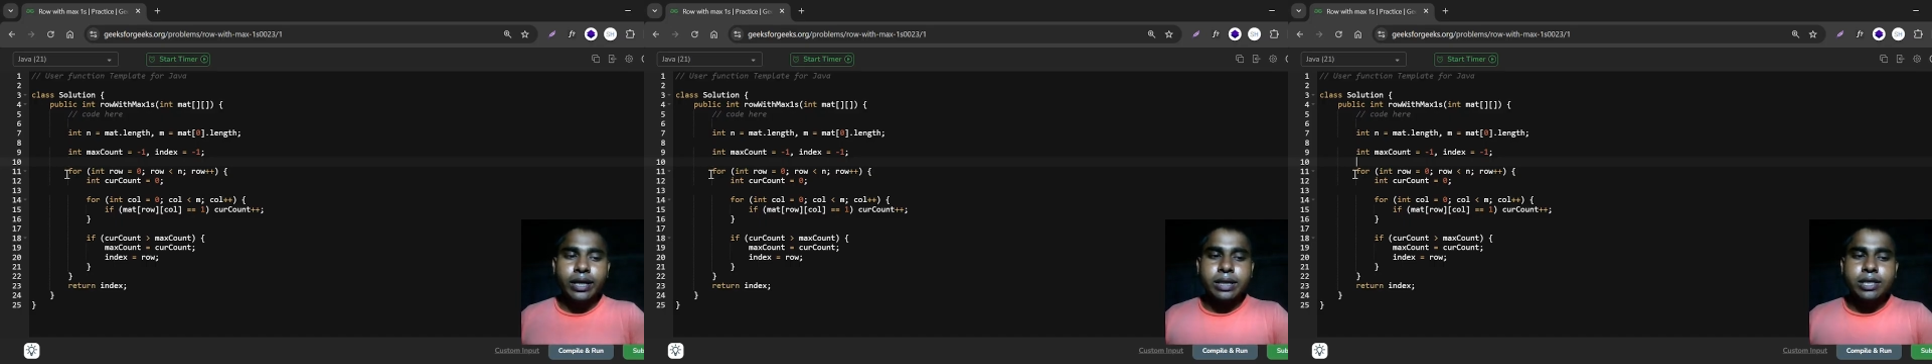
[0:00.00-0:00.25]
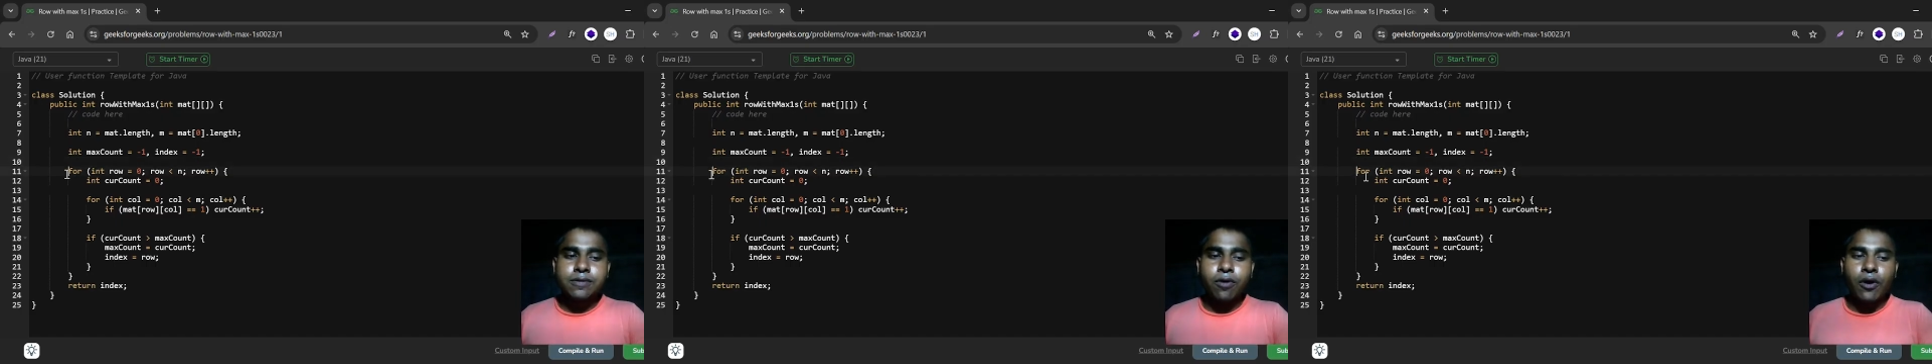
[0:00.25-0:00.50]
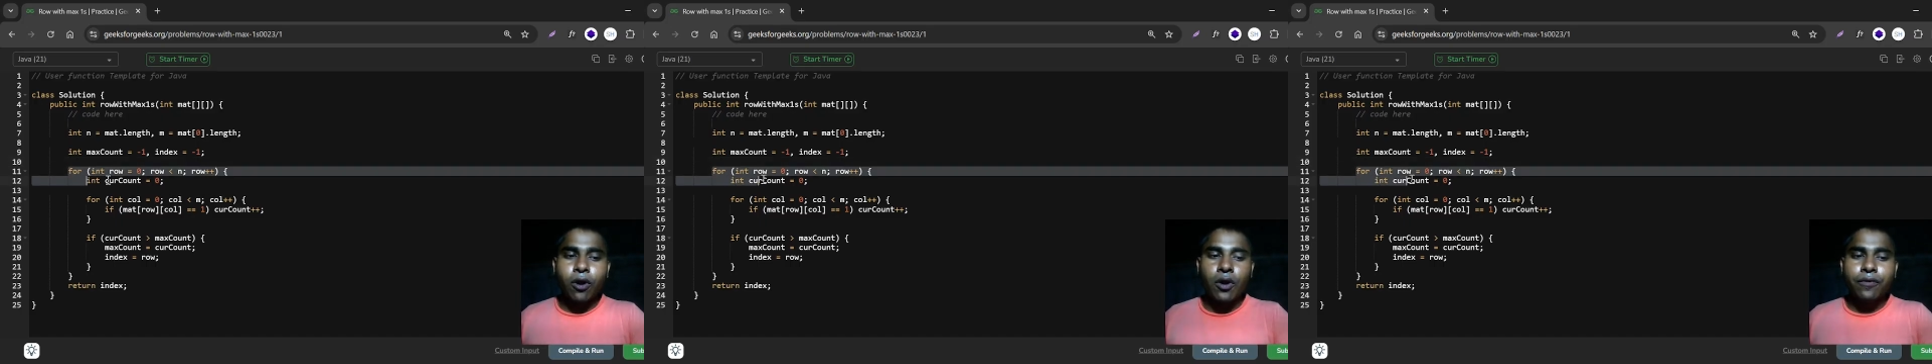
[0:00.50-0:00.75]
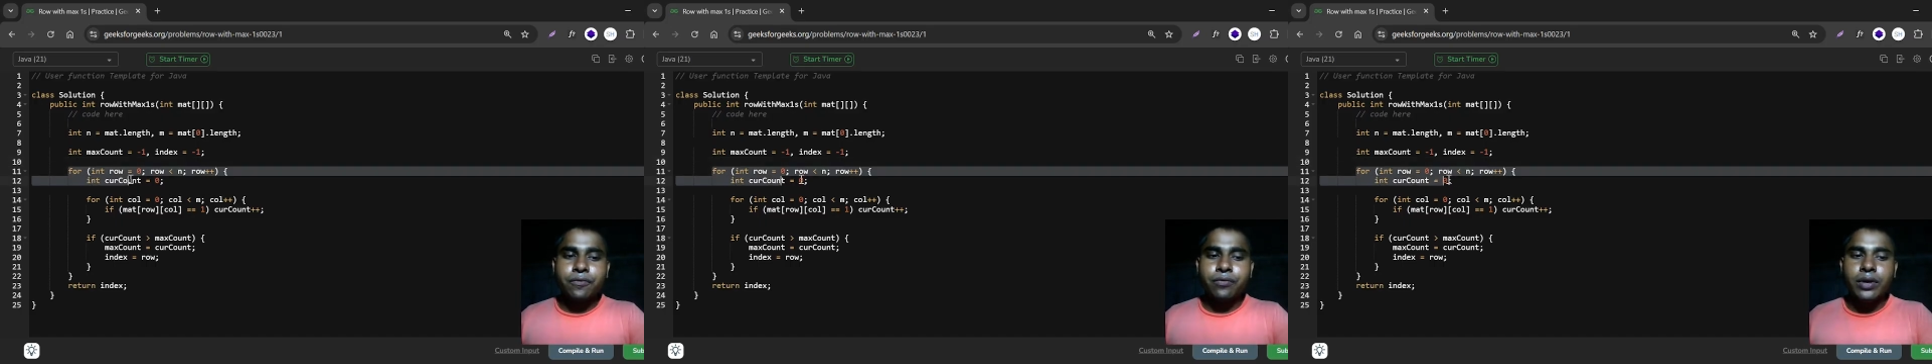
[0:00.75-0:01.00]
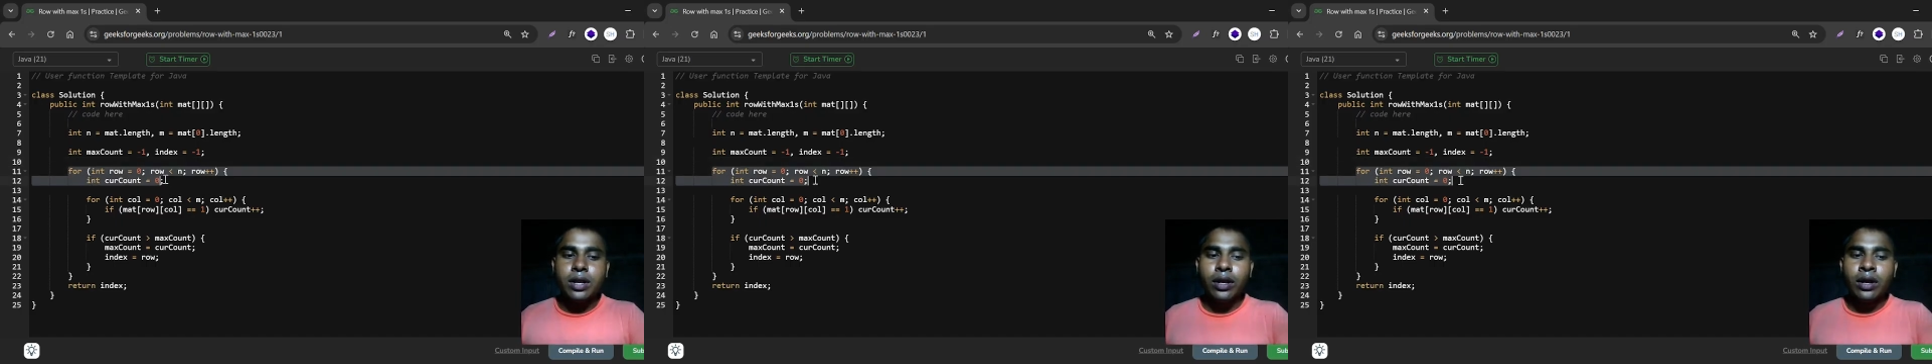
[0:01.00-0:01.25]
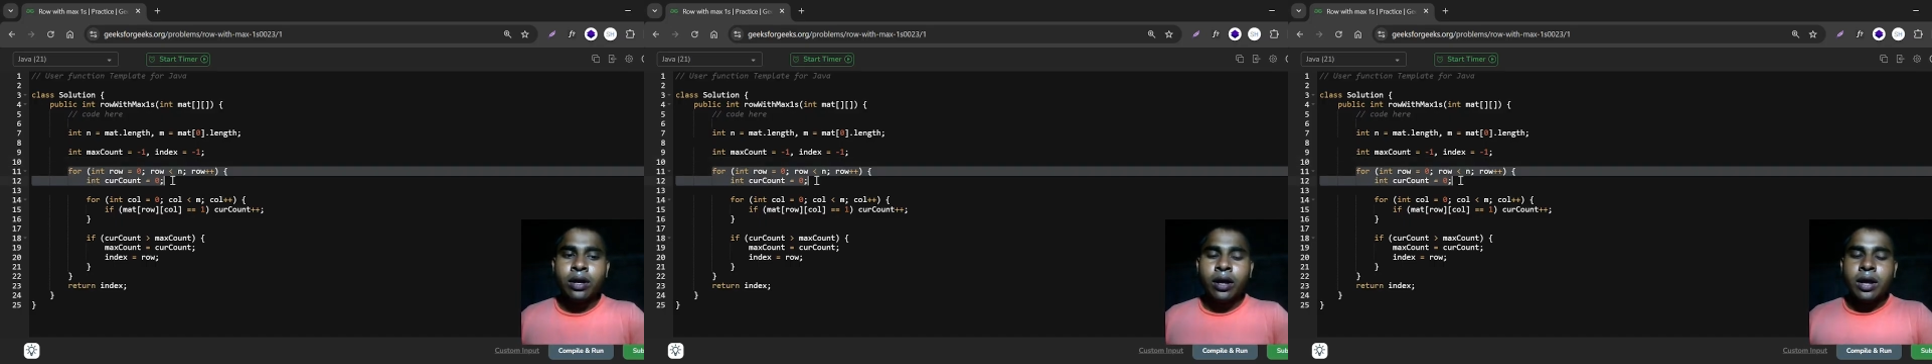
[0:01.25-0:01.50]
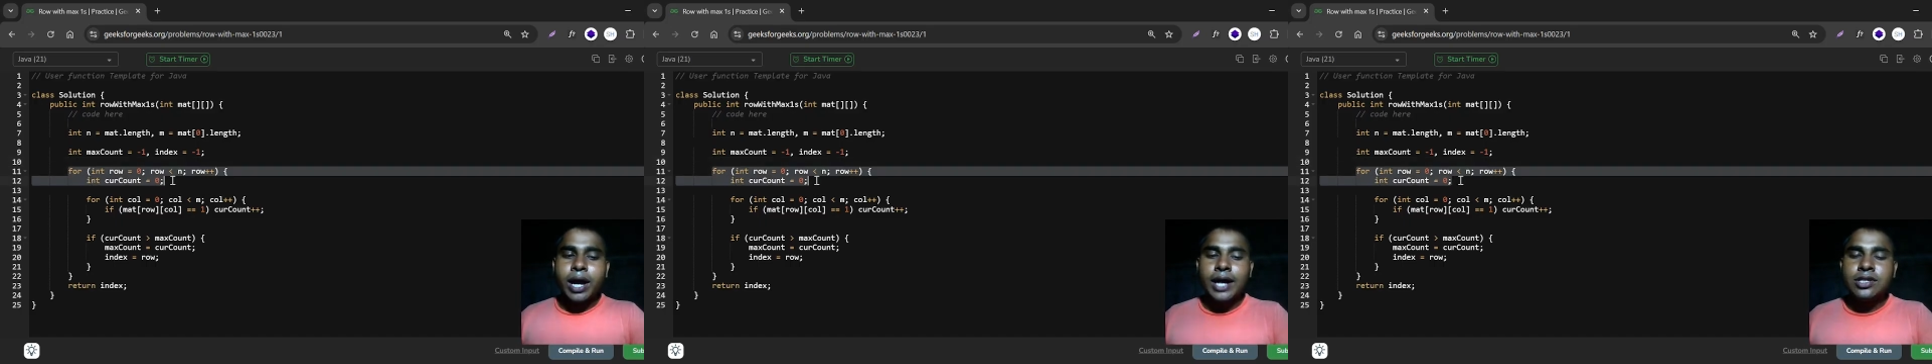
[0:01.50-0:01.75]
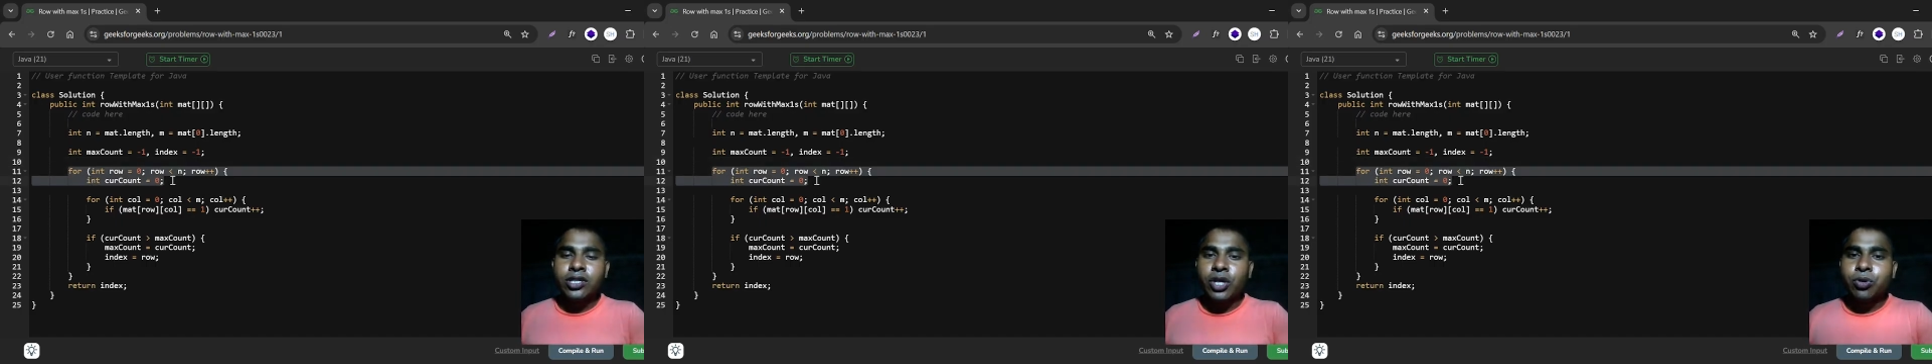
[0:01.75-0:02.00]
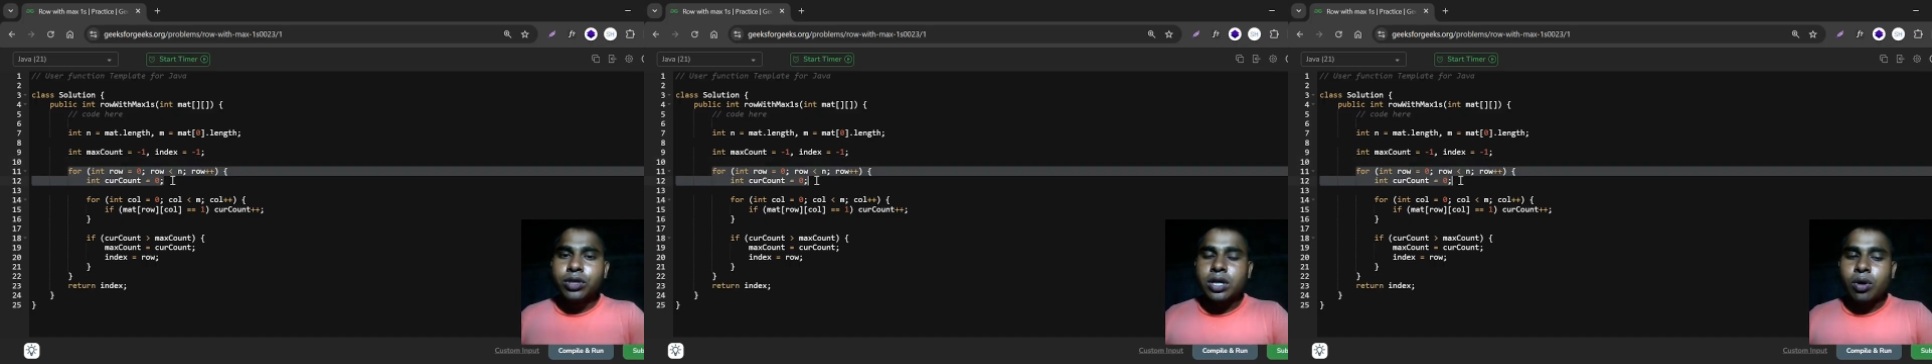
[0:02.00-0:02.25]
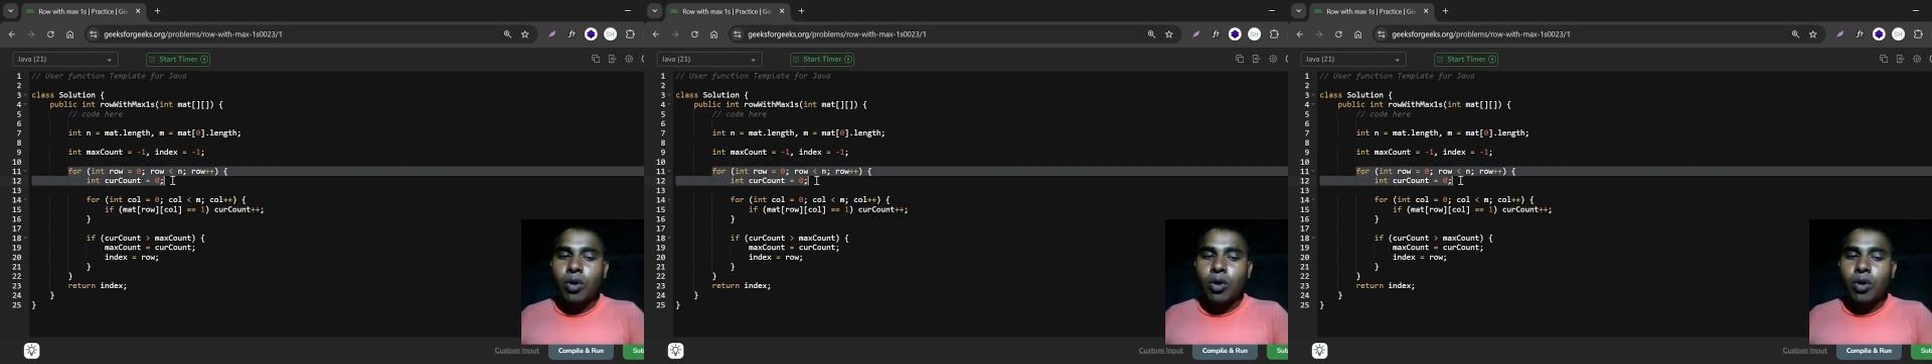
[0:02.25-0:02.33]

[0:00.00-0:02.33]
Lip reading: this for loop will execute the